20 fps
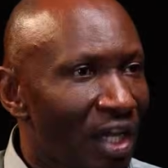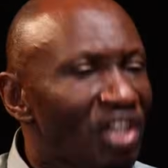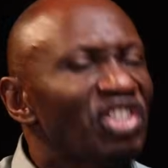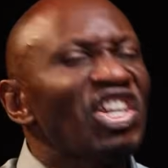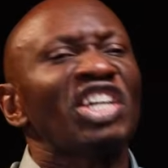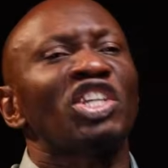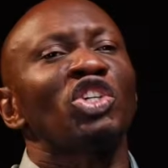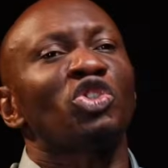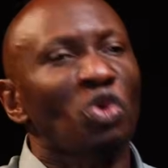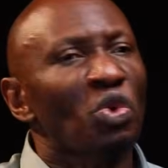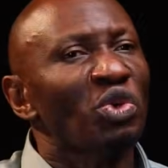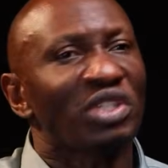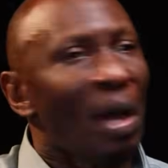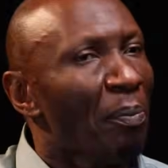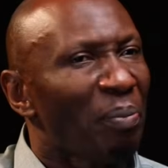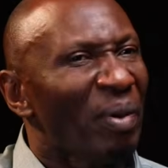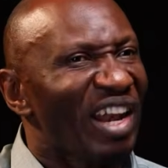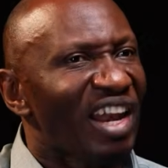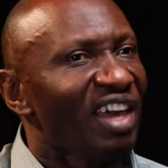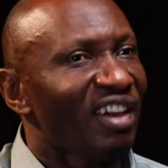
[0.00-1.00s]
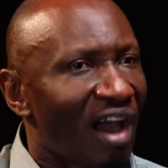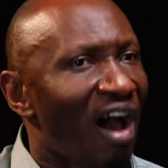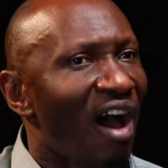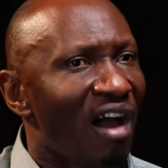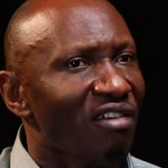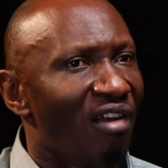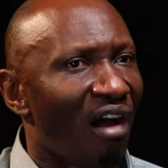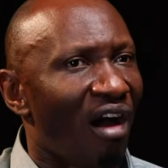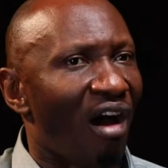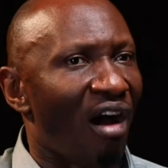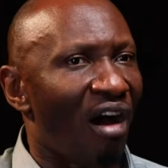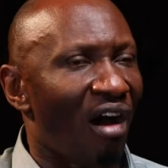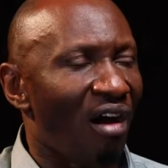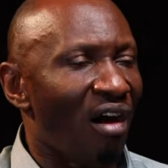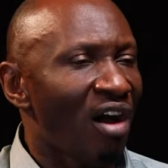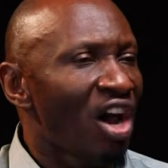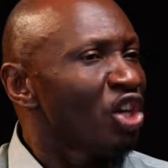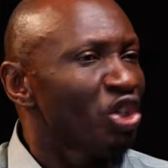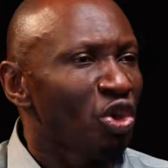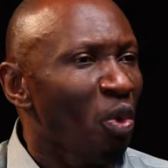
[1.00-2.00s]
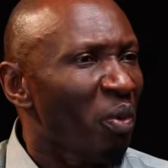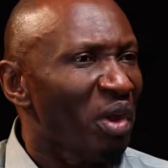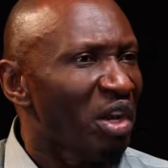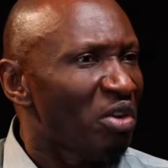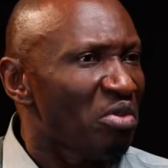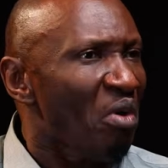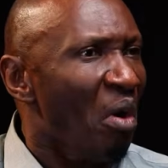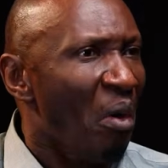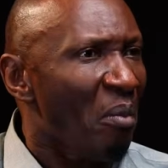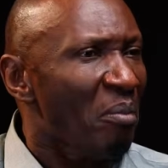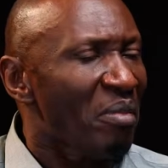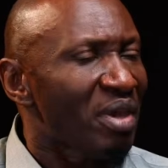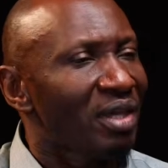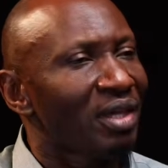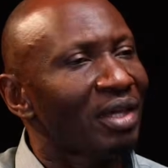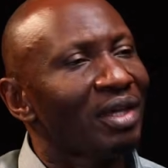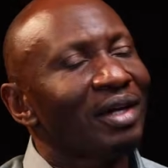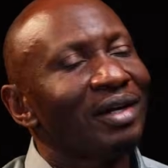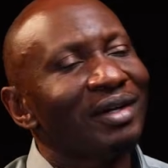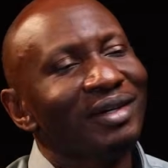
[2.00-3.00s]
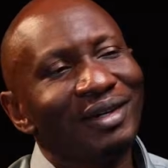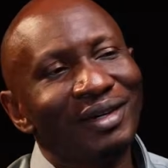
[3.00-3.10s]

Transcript: Take it to Tapelekana. You will know me.